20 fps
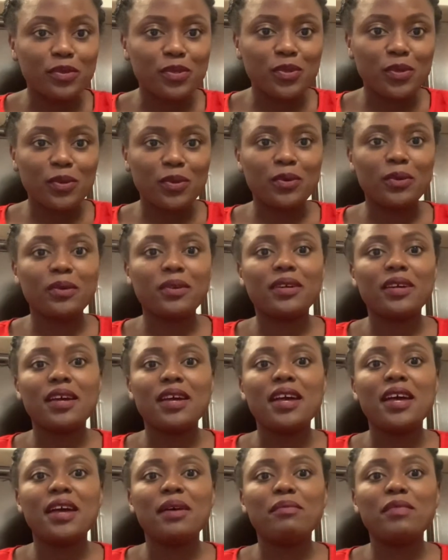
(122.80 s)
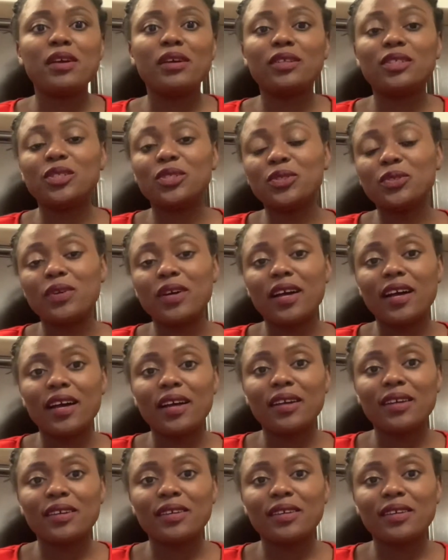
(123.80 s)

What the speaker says: So make sure